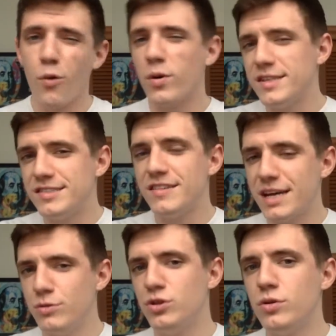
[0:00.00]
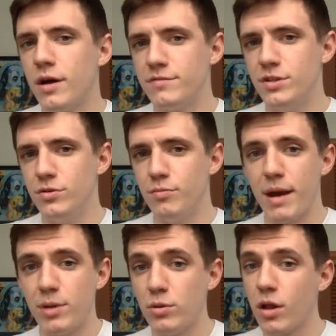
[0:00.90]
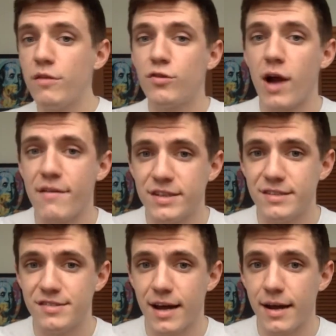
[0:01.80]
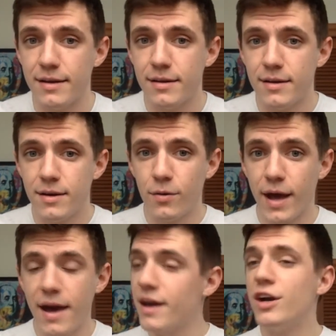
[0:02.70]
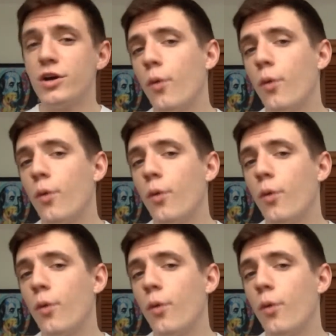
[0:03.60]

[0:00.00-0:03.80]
What is it that you do love to do? Maybe you love graphic design, okay?